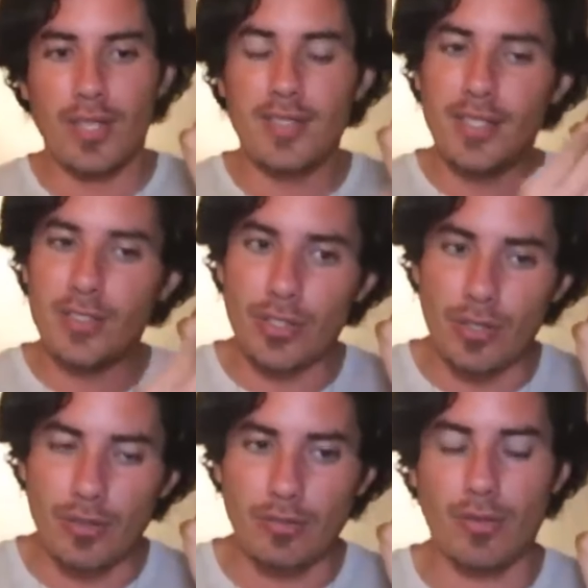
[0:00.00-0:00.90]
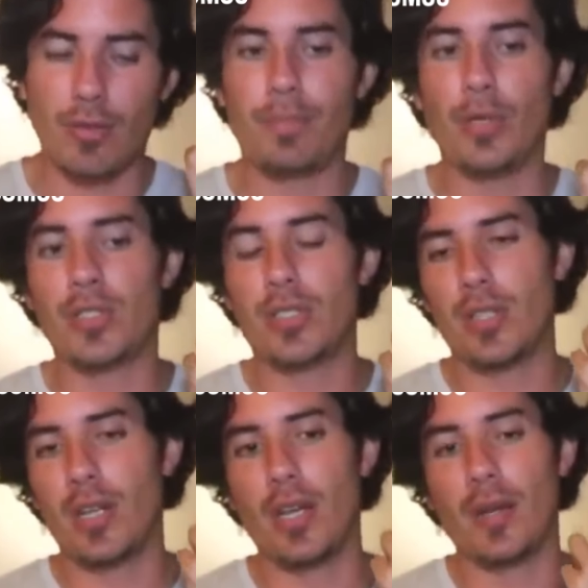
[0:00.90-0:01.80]
This is to
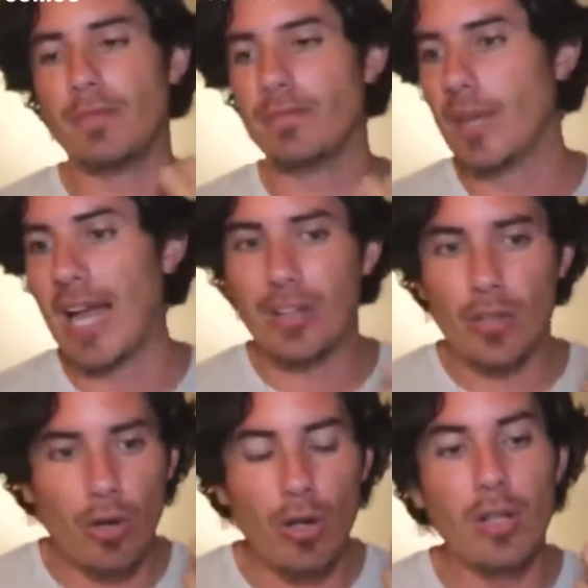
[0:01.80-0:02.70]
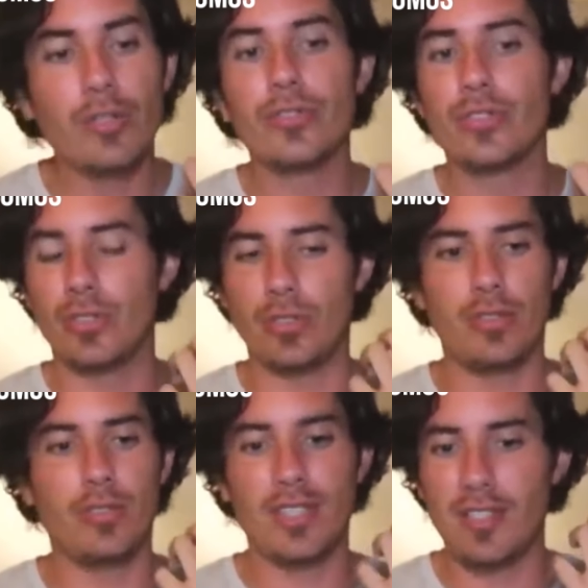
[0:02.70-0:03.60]
put alcohol
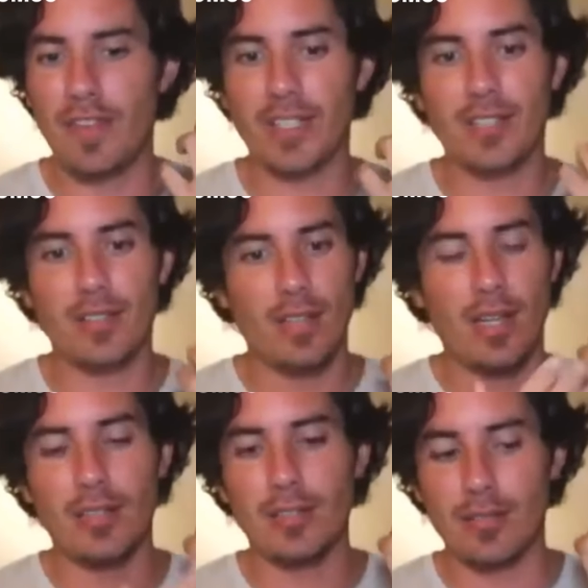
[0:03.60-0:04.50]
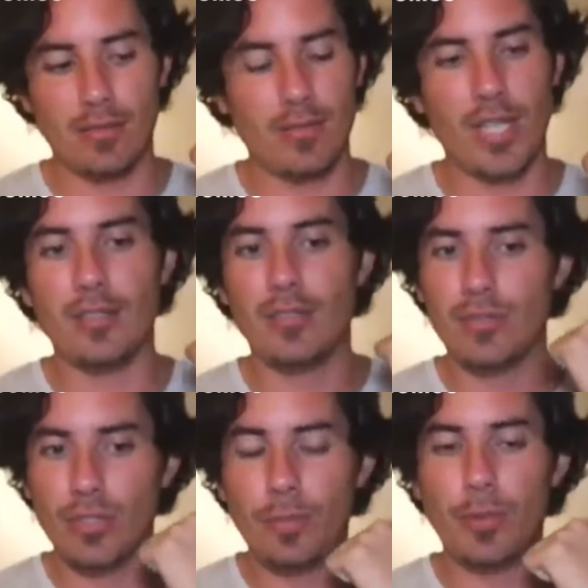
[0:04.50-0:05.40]
to disinfect, and
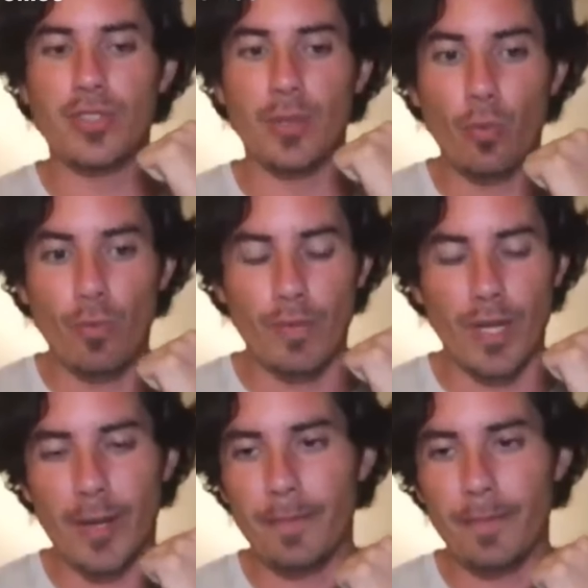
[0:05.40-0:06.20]
then you put some